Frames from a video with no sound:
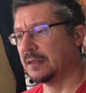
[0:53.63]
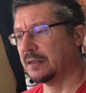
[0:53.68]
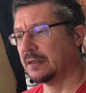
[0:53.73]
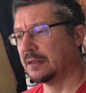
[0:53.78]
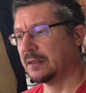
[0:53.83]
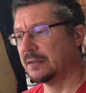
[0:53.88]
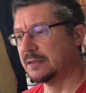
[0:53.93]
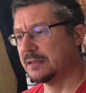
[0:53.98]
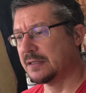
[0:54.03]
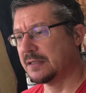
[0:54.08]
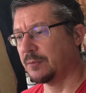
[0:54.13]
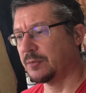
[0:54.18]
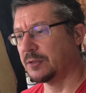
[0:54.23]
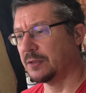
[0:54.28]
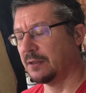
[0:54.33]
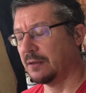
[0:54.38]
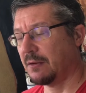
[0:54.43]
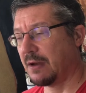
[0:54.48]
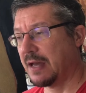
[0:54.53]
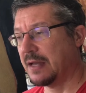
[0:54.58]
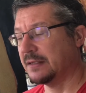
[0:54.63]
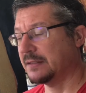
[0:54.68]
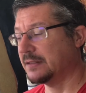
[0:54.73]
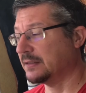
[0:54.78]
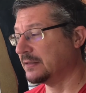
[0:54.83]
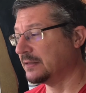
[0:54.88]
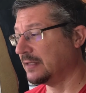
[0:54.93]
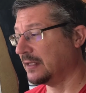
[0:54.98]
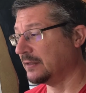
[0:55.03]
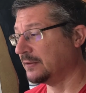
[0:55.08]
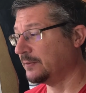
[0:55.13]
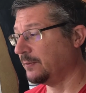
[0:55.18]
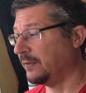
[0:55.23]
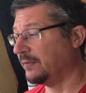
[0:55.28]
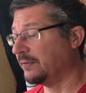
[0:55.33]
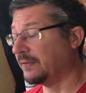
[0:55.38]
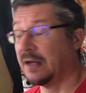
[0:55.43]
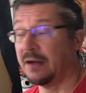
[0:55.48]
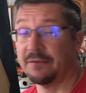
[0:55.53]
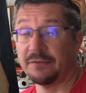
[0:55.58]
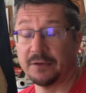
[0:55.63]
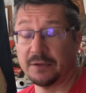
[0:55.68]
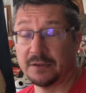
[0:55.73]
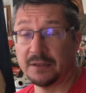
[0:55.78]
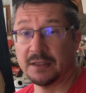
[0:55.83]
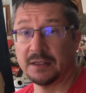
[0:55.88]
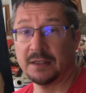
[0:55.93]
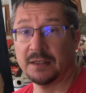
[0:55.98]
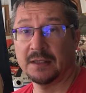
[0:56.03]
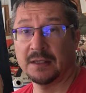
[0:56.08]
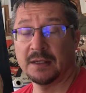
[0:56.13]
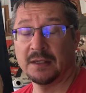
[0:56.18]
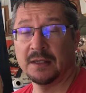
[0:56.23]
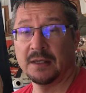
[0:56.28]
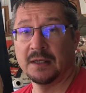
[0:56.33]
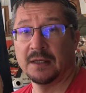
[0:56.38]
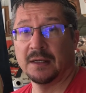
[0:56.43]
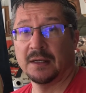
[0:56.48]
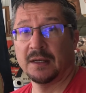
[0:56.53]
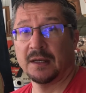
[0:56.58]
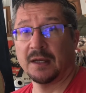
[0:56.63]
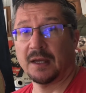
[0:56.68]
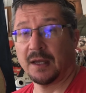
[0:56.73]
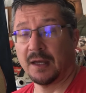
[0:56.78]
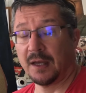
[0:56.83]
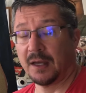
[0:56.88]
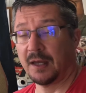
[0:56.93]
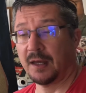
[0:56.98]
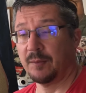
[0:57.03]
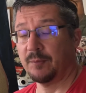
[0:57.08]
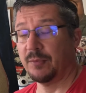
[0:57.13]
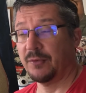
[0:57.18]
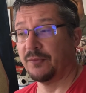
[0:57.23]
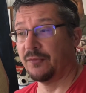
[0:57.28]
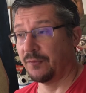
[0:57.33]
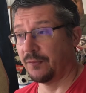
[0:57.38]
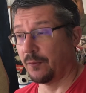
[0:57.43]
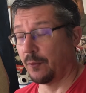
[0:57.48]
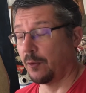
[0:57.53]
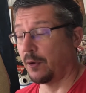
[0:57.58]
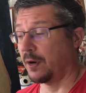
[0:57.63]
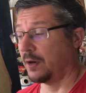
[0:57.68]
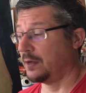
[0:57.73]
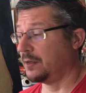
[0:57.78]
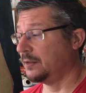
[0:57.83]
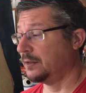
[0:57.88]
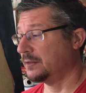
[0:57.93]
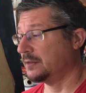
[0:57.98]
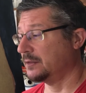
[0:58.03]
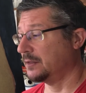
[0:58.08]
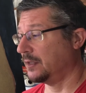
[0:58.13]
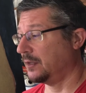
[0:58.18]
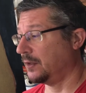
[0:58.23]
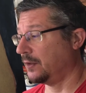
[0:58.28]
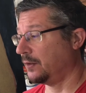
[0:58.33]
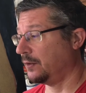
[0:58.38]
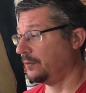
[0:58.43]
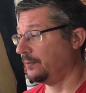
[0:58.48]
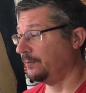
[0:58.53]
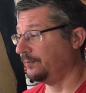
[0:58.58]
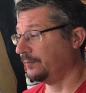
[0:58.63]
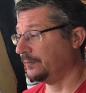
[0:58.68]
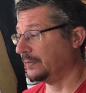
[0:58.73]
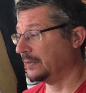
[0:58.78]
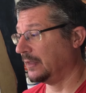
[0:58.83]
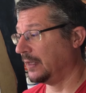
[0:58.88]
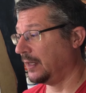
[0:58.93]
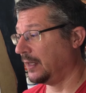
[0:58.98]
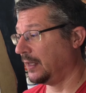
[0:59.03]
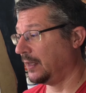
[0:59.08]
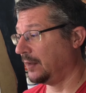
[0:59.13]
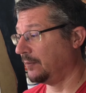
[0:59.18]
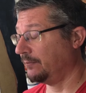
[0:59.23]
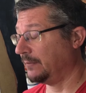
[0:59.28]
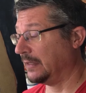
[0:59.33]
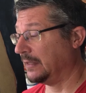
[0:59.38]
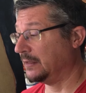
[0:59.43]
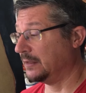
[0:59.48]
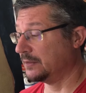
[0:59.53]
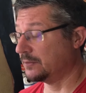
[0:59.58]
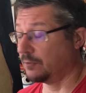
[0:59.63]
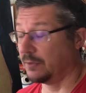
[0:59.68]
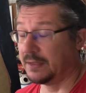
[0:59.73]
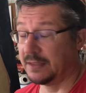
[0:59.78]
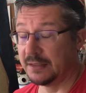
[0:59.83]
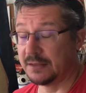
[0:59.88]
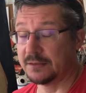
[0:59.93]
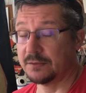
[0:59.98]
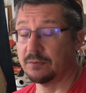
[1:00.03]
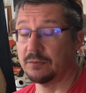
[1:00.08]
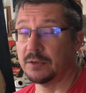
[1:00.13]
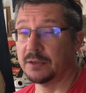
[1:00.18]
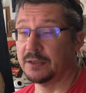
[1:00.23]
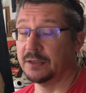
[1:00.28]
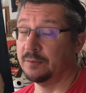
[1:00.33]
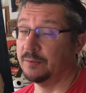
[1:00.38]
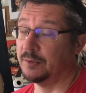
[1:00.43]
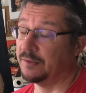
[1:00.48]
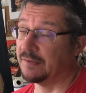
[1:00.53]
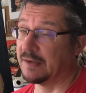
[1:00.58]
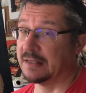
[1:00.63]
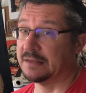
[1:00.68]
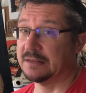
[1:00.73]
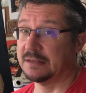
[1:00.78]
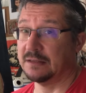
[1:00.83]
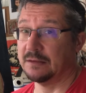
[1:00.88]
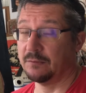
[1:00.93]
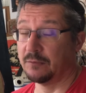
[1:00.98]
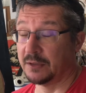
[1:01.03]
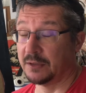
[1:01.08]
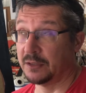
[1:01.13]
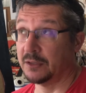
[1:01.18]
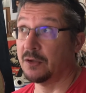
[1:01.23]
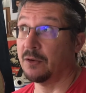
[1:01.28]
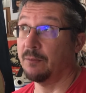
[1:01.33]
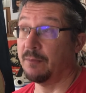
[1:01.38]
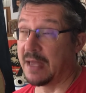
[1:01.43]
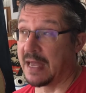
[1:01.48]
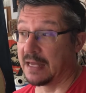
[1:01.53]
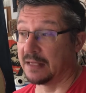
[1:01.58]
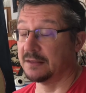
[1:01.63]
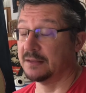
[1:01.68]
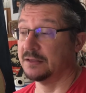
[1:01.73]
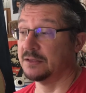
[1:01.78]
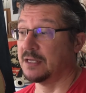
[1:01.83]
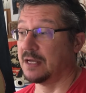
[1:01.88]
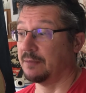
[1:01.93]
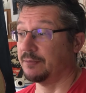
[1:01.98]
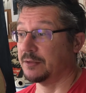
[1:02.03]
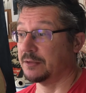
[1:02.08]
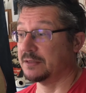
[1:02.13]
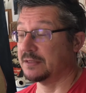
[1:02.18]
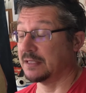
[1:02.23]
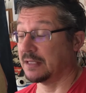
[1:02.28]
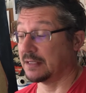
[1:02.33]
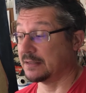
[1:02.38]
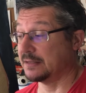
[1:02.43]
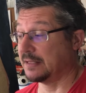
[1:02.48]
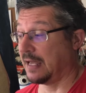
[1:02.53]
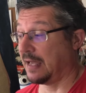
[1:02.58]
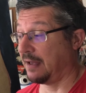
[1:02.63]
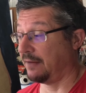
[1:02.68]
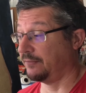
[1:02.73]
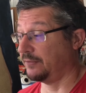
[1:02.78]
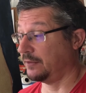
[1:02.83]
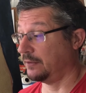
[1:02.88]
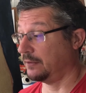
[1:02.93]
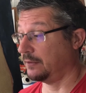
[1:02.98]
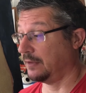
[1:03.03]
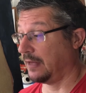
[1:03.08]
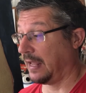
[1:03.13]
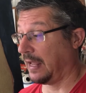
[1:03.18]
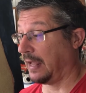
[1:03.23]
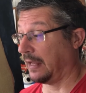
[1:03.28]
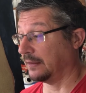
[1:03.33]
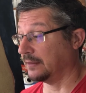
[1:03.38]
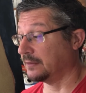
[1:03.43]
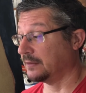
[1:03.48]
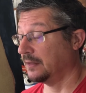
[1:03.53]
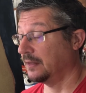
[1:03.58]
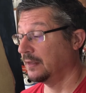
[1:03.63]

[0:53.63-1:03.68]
conceptually wise. It's things we've covered before, so it is what it is. We're going to go back to chapter 6 after 8.